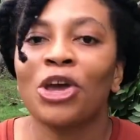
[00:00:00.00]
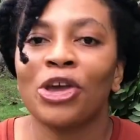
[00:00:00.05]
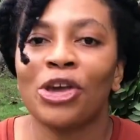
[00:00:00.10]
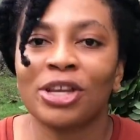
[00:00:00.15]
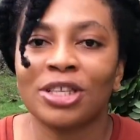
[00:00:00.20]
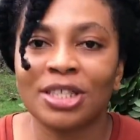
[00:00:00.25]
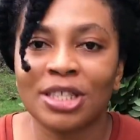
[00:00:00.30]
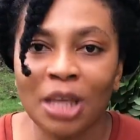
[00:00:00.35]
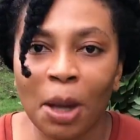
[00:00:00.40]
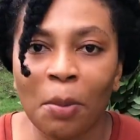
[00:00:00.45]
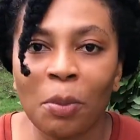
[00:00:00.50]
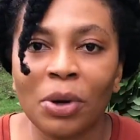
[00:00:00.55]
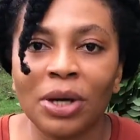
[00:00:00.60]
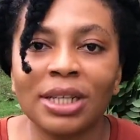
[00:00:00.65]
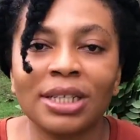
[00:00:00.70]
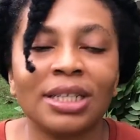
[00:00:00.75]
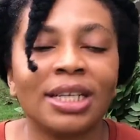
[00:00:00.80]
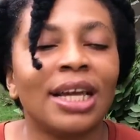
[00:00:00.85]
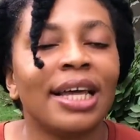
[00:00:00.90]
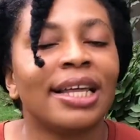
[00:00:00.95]
you're
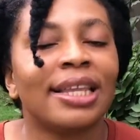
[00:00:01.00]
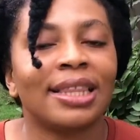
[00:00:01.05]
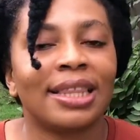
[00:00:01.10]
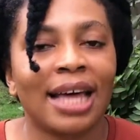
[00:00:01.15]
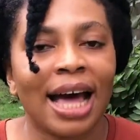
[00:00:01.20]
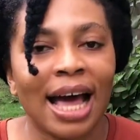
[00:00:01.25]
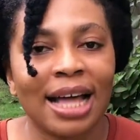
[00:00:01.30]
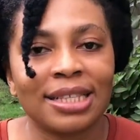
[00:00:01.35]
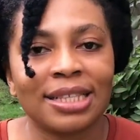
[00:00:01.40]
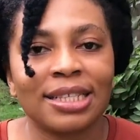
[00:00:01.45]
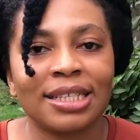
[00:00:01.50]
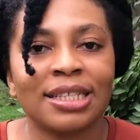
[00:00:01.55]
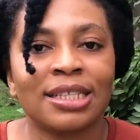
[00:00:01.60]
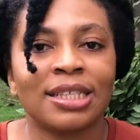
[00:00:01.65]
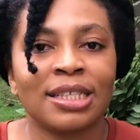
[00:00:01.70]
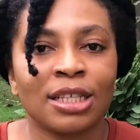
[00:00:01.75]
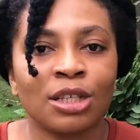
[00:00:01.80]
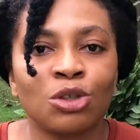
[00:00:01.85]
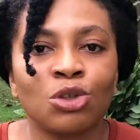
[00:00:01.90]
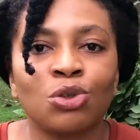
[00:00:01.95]
someone that
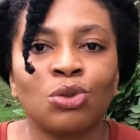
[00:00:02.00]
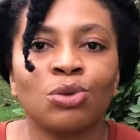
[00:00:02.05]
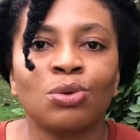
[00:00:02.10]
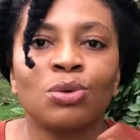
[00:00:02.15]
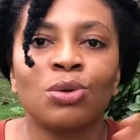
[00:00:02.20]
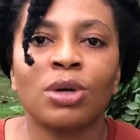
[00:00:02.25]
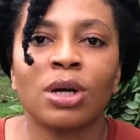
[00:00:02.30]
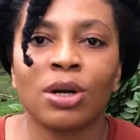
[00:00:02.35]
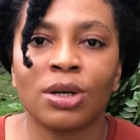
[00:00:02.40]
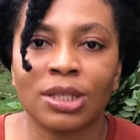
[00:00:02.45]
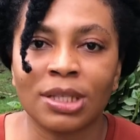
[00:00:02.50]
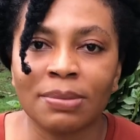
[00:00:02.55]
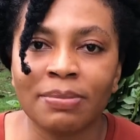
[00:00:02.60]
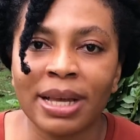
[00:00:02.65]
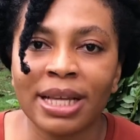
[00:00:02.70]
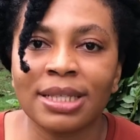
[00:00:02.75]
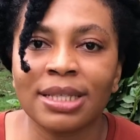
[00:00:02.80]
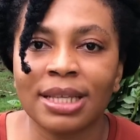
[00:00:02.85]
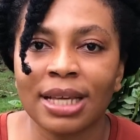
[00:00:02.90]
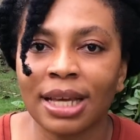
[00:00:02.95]
is into
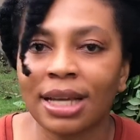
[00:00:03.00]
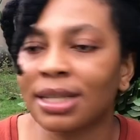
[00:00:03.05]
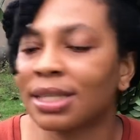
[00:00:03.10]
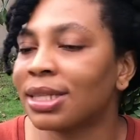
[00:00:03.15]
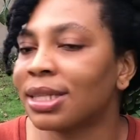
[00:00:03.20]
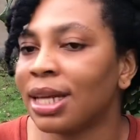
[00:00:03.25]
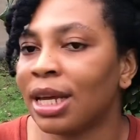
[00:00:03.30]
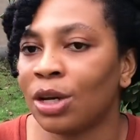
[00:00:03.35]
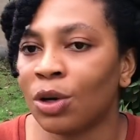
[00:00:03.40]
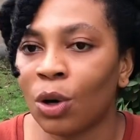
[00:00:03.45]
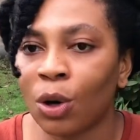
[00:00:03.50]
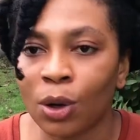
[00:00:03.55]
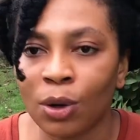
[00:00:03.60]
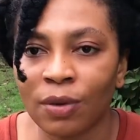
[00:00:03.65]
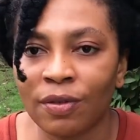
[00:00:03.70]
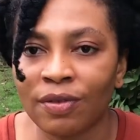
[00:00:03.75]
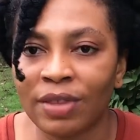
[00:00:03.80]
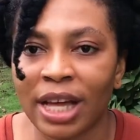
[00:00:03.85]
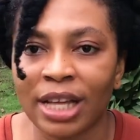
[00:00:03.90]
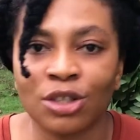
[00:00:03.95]
cosmetics and
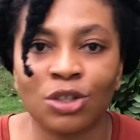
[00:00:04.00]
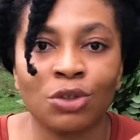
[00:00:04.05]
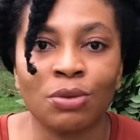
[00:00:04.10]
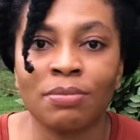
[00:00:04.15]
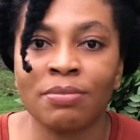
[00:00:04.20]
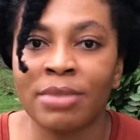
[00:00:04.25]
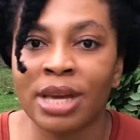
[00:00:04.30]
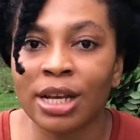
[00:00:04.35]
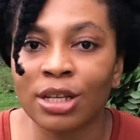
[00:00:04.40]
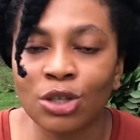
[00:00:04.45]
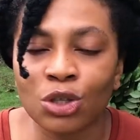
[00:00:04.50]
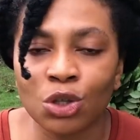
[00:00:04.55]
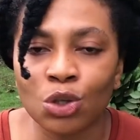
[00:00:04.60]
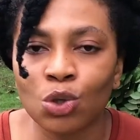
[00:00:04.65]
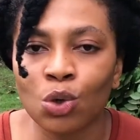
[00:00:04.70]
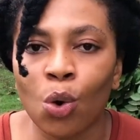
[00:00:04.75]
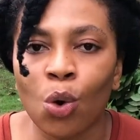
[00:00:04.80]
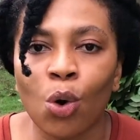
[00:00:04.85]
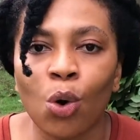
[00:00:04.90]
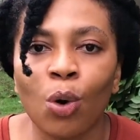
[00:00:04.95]
all of that, you make
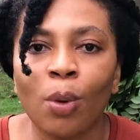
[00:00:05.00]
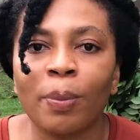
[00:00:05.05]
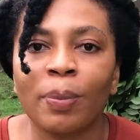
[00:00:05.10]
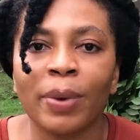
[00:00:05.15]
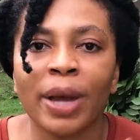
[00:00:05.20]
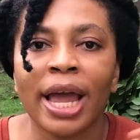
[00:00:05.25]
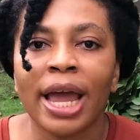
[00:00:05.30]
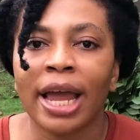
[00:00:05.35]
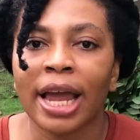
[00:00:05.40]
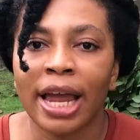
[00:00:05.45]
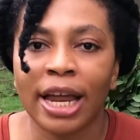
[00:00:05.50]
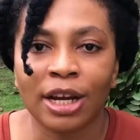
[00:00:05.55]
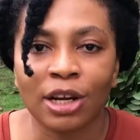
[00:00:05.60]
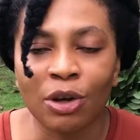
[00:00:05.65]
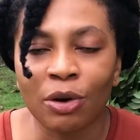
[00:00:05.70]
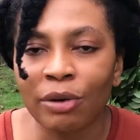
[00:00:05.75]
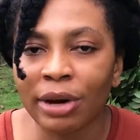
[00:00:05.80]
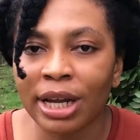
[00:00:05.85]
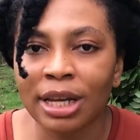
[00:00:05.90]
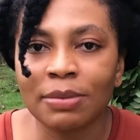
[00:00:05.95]
soap
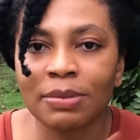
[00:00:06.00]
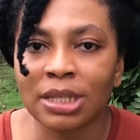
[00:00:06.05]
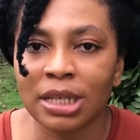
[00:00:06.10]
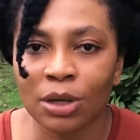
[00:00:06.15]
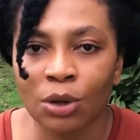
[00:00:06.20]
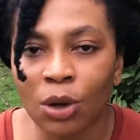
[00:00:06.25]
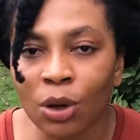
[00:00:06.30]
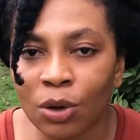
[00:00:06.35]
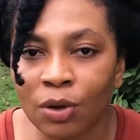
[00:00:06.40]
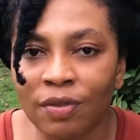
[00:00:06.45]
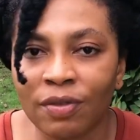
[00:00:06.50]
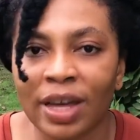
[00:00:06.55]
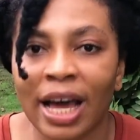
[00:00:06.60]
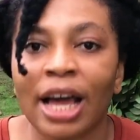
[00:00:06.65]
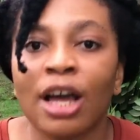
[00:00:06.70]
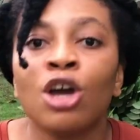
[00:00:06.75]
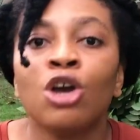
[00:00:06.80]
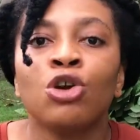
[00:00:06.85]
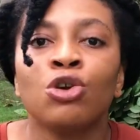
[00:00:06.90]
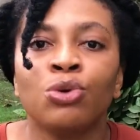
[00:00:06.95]
and creams and all of
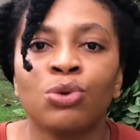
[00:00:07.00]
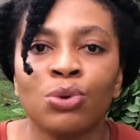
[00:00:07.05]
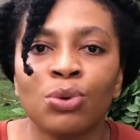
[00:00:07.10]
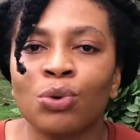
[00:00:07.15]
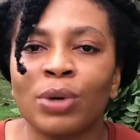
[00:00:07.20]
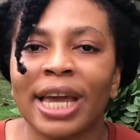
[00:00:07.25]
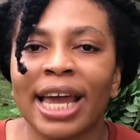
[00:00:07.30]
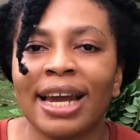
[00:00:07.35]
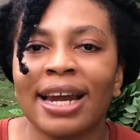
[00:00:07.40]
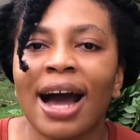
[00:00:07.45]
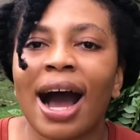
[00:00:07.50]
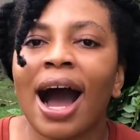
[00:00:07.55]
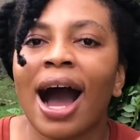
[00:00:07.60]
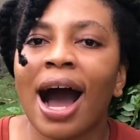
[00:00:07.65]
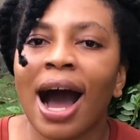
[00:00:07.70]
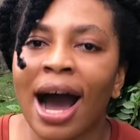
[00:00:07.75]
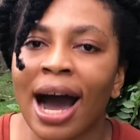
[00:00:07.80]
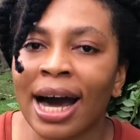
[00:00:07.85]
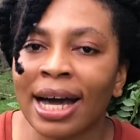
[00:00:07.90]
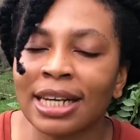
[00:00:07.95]
that, you can
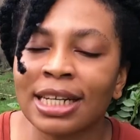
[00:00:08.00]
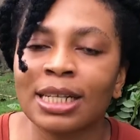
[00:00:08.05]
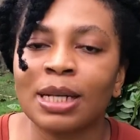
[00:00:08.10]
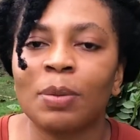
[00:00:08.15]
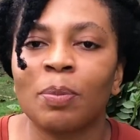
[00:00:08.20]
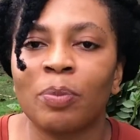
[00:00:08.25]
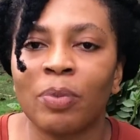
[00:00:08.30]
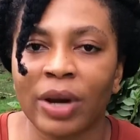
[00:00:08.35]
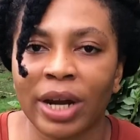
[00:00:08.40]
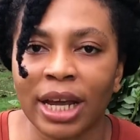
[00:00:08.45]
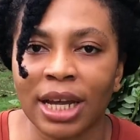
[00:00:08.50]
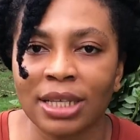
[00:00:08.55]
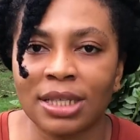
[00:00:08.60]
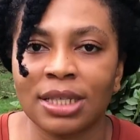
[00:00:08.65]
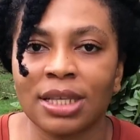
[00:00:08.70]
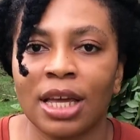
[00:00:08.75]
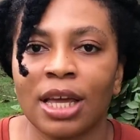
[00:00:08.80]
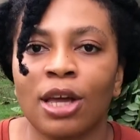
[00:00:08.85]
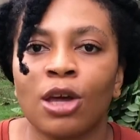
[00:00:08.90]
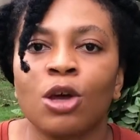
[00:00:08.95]
add
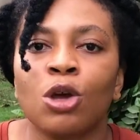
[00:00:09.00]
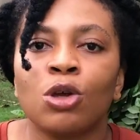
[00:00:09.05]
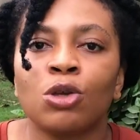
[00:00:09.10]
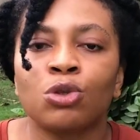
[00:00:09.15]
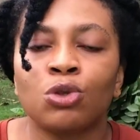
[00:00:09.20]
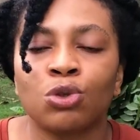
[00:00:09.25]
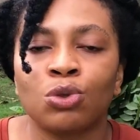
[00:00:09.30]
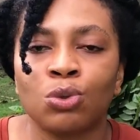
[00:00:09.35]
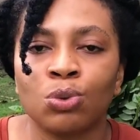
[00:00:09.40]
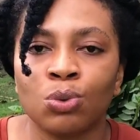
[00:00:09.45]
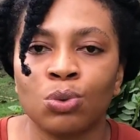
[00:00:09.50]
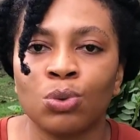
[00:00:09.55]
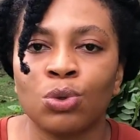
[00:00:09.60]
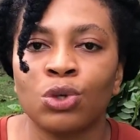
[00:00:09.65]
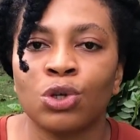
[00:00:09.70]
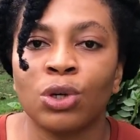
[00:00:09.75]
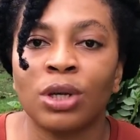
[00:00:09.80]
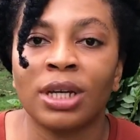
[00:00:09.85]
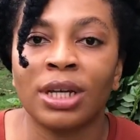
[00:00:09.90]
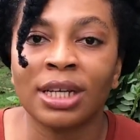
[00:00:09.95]
prekese to
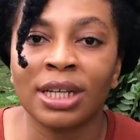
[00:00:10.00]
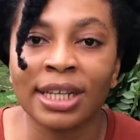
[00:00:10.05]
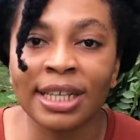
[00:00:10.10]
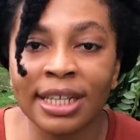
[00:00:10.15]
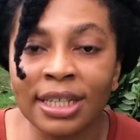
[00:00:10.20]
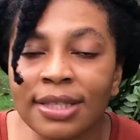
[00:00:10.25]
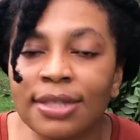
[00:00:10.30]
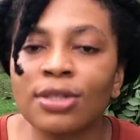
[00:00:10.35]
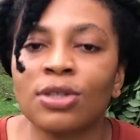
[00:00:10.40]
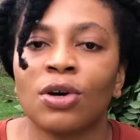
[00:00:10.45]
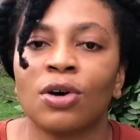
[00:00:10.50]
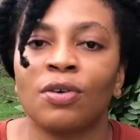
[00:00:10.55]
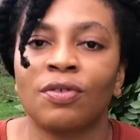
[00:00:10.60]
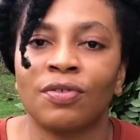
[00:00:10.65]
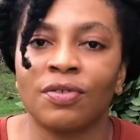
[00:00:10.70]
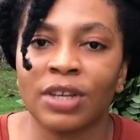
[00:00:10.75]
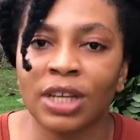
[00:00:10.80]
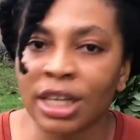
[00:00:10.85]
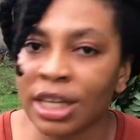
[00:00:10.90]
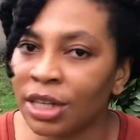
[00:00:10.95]
your list
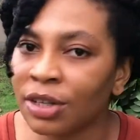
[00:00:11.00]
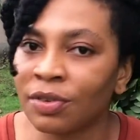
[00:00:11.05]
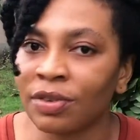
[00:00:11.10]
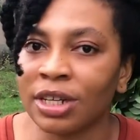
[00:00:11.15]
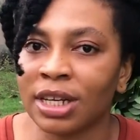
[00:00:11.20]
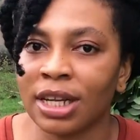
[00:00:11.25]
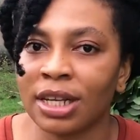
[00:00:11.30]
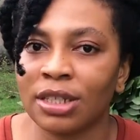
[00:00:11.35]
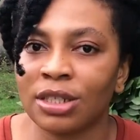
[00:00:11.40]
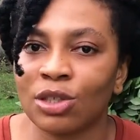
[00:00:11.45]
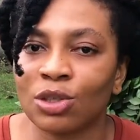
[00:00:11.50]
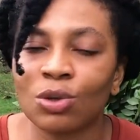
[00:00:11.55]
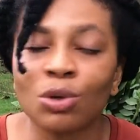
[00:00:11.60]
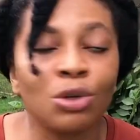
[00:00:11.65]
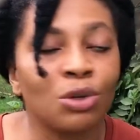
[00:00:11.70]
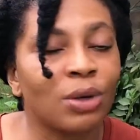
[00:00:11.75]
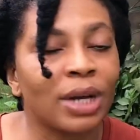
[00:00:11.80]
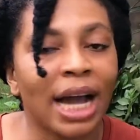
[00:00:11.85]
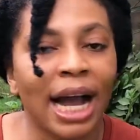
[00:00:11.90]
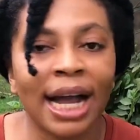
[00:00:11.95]
of ingredients so
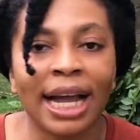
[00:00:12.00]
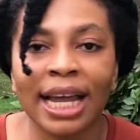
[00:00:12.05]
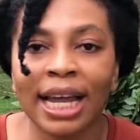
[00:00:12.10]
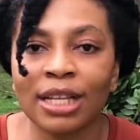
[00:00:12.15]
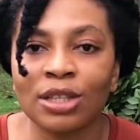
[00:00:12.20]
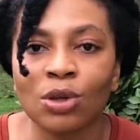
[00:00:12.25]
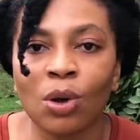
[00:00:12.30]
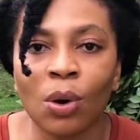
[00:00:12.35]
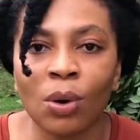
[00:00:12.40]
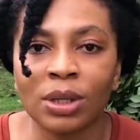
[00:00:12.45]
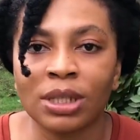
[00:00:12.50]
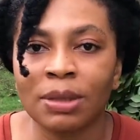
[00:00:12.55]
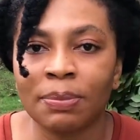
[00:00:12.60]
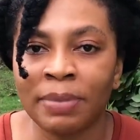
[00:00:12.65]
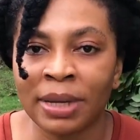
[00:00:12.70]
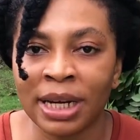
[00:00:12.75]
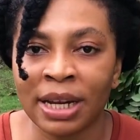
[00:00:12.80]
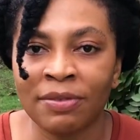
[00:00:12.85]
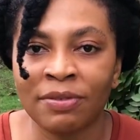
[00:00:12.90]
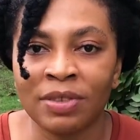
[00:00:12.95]
you can get all the
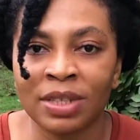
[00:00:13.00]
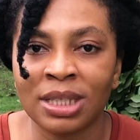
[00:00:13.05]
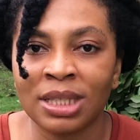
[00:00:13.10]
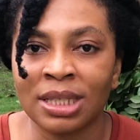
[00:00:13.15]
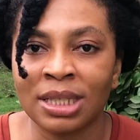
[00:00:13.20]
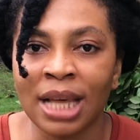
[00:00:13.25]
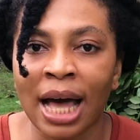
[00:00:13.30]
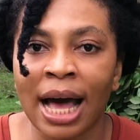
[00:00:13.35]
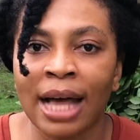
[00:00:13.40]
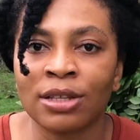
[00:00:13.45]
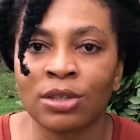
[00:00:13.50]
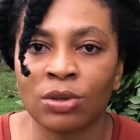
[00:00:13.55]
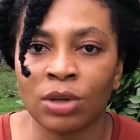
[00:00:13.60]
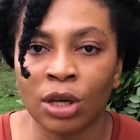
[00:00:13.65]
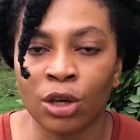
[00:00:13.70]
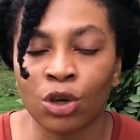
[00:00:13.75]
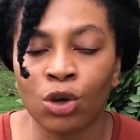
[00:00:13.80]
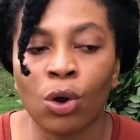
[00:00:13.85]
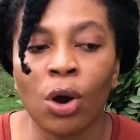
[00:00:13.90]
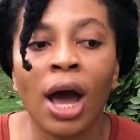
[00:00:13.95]
benefits it has to
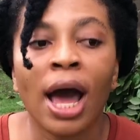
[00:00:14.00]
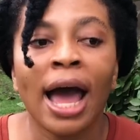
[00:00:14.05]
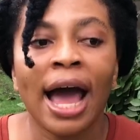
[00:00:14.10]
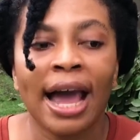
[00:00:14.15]
incur.